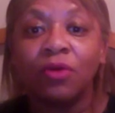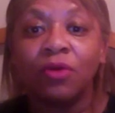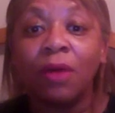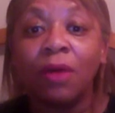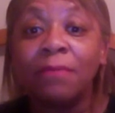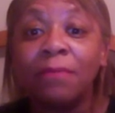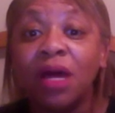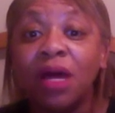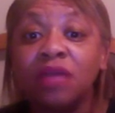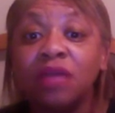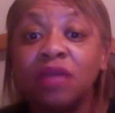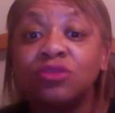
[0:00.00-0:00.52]

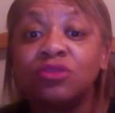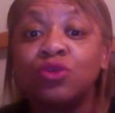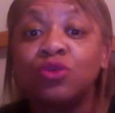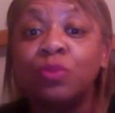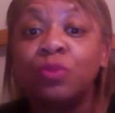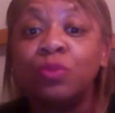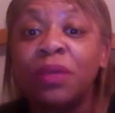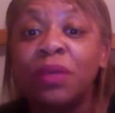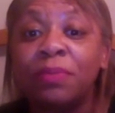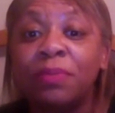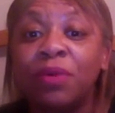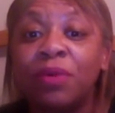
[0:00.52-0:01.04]
among
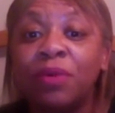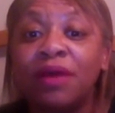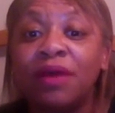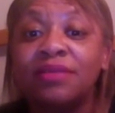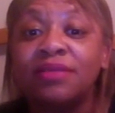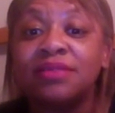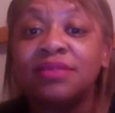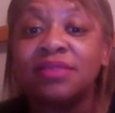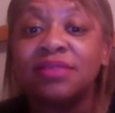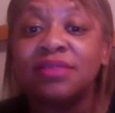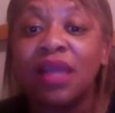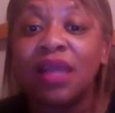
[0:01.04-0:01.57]
two people of
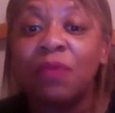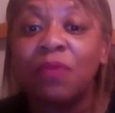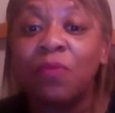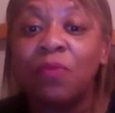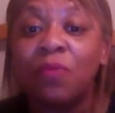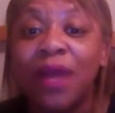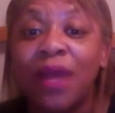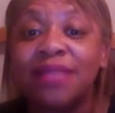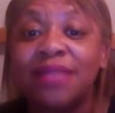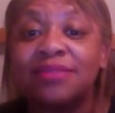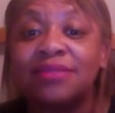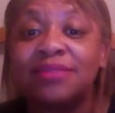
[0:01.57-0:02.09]
the same
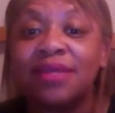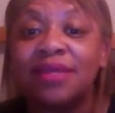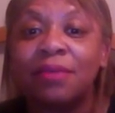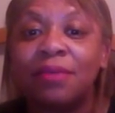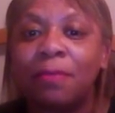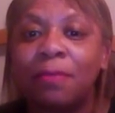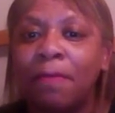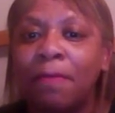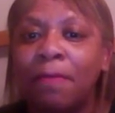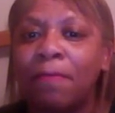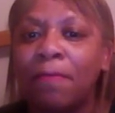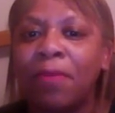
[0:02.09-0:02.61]
race
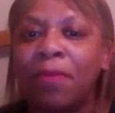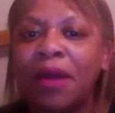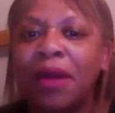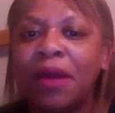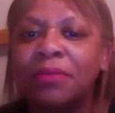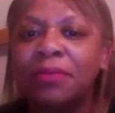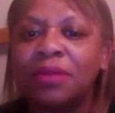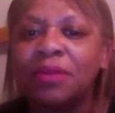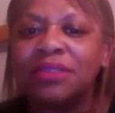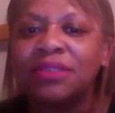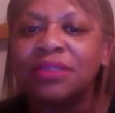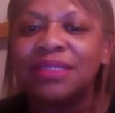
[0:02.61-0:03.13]
that
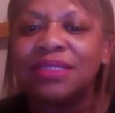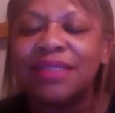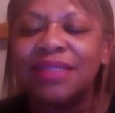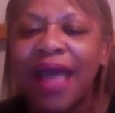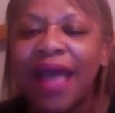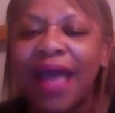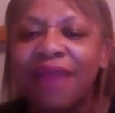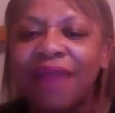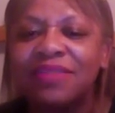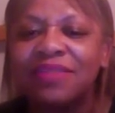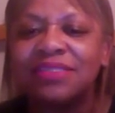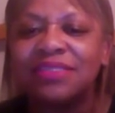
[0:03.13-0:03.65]
didn't
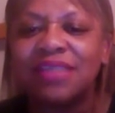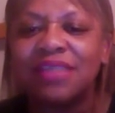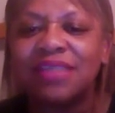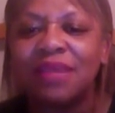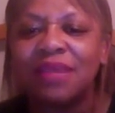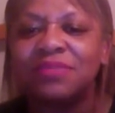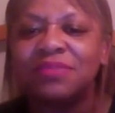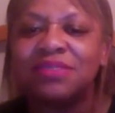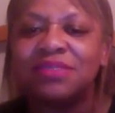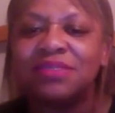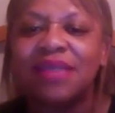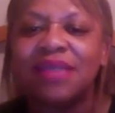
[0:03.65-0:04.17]
have the
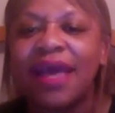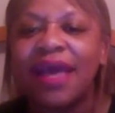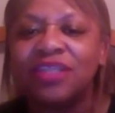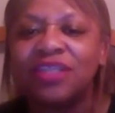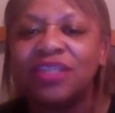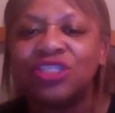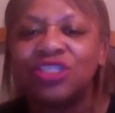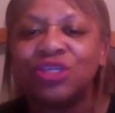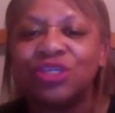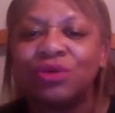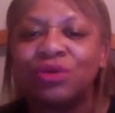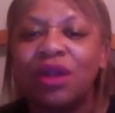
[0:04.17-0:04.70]
same
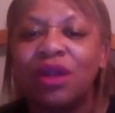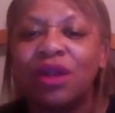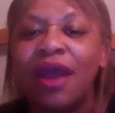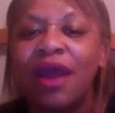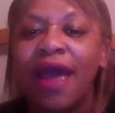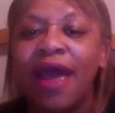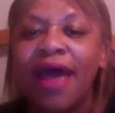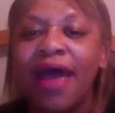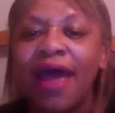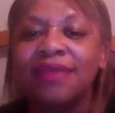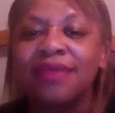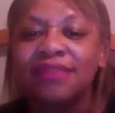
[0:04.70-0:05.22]
stature
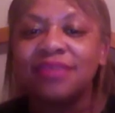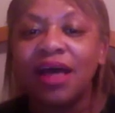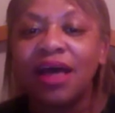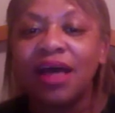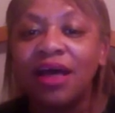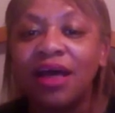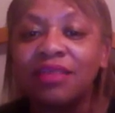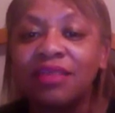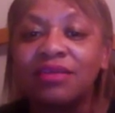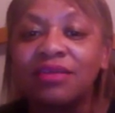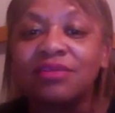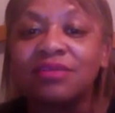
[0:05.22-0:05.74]
as
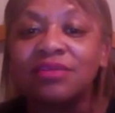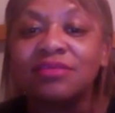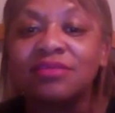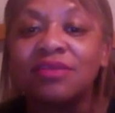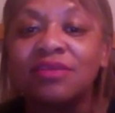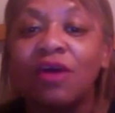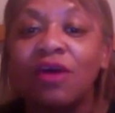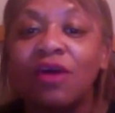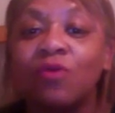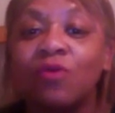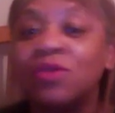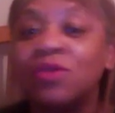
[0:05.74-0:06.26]
others
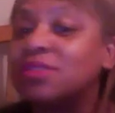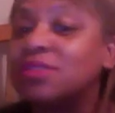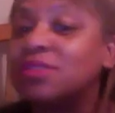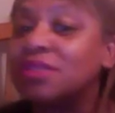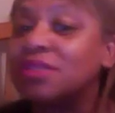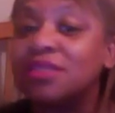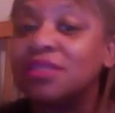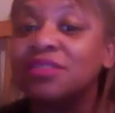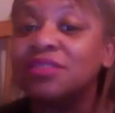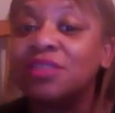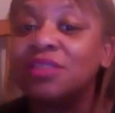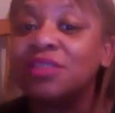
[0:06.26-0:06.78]
was
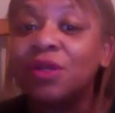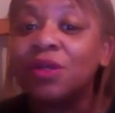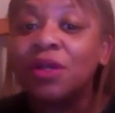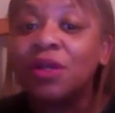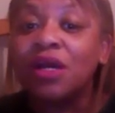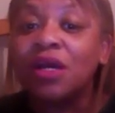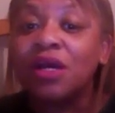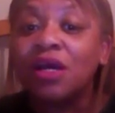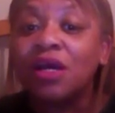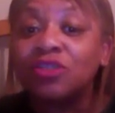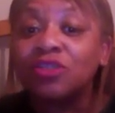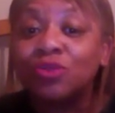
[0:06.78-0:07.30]

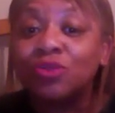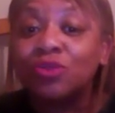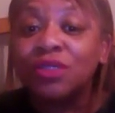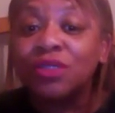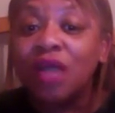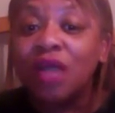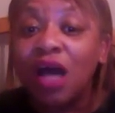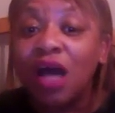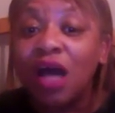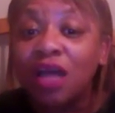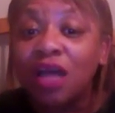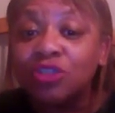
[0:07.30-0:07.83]
considered
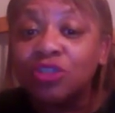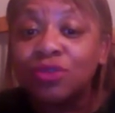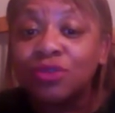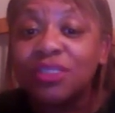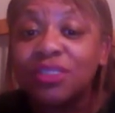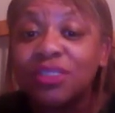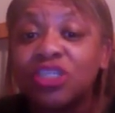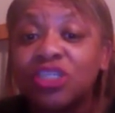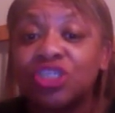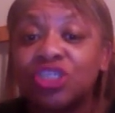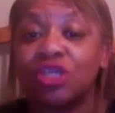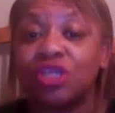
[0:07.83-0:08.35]

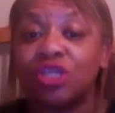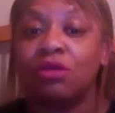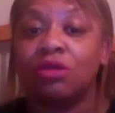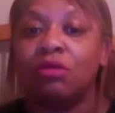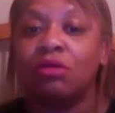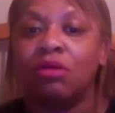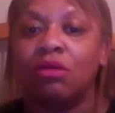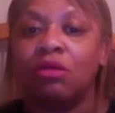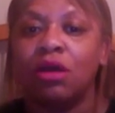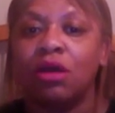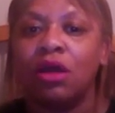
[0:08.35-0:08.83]
untraditional.